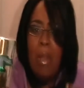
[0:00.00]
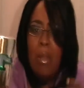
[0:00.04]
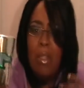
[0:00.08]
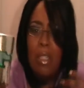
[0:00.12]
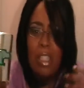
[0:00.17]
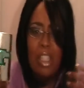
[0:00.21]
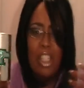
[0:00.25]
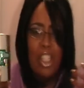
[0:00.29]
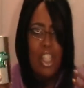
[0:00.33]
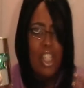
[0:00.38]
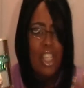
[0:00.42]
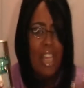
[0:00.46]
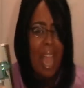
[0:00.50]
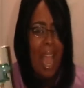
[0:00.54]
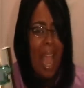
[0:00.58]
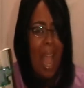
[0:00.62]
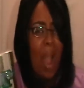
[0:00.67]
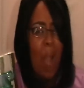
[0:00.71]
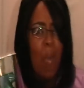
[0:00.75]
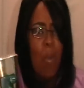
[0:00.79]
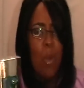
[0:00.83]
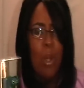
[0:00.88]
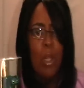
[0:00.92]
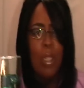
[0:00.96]

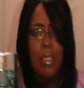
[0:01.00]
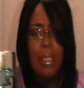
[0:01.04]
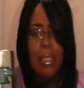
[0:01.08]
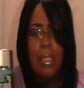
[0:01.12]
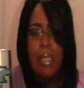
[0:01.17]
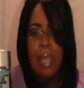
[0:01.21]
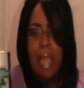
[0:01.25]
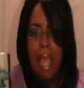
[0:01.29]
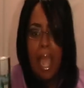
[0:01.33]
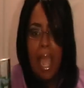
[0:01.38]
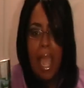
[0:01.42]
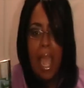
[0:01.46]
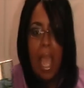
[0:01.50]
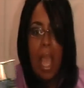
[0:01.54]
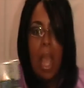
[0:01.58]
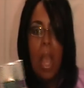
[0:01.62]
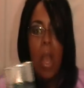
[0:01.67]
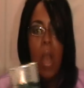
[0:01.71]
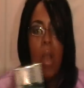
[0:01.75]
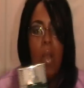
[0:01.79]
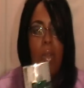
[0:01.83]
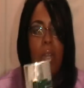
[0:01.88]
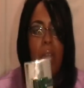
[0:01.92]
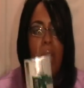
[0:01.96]
showered
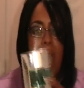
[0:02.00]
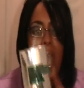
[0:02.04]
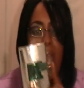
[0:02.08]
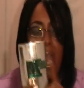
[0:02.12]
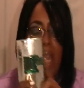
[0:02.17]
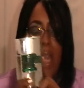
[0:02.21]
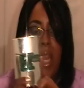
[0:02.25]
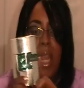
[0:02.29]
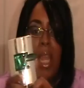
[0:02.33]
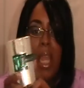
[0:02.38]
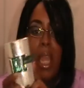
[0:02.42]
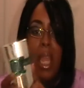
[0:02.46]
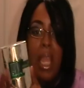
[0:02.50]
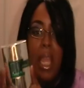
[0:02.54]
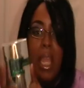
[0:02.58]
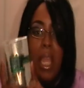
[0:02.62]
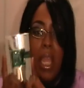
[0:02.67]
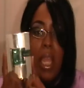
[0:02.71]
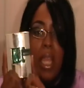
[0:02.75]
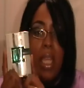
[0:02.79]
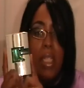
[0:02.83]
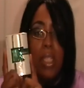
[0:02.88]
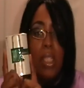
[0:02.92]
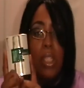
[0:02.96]
down and
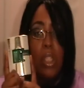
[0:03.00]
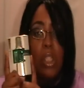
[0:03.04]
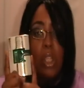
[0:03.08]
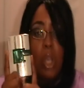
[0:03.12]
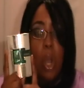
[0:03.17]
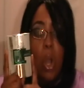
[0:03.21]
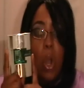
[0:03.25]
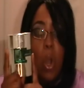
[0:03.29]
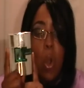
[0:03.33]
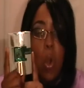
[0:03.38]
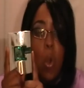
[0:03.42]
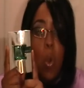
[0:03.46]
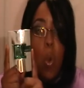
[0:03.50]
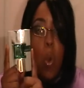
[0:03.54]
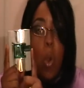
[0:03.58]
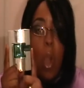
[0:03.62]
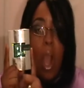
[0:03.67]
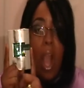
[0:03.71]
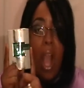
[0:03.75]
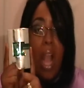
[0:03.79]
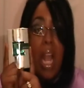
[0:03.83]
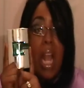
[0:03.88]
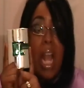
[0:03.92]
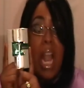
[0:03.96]
he is so
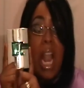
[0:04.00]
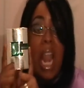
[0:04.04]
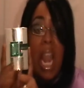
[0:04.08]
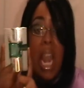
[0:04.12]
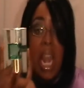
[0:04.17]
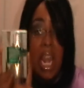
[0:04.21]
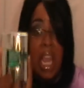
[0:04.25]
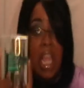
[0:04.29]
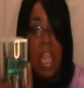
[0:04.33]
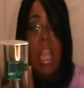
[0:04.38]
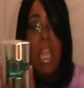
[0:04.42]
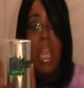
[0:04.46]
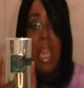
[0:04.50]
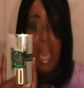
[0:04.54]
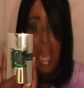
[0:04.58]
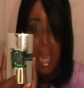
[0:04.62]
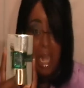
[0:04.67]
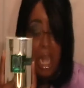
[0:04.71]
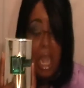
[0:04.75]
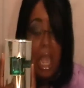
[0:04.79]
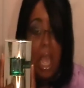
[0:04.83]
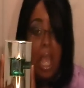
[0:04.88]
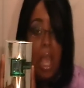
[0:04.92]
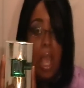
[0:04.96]

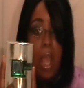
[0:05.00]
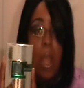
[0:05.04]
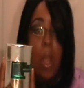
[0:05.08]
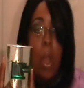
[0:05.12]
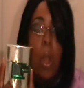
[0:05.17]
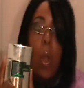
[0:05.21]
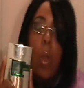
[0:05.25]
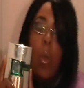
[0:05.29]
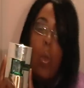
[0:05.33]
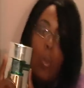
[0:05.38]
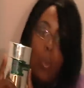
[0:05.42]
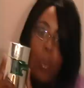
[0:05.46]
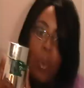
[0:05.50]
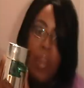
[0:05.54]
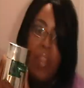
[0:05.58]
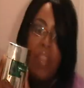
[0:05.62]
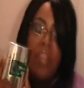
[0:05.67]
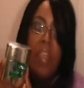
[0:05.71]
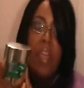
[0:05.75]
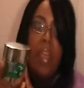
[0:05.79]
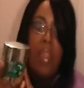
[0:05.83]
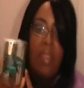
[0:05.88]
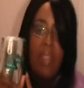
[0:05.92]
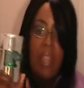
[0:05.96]
clean
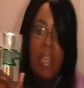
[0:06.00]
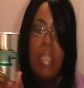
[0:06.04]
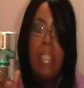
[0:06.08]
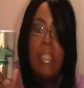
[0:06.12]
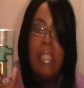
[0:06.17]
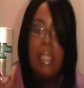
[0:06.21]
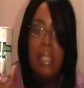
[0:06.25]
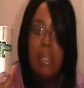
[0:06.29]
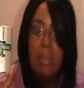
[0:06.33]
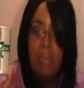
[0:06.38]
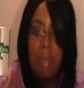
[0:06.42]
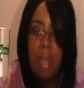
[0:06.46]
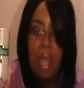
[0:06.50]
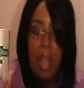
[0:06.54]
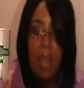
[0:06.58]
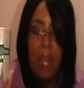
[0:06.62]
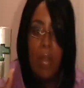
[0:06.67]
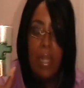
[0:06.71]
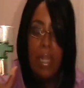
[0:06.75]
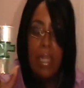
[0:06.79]
with this smell.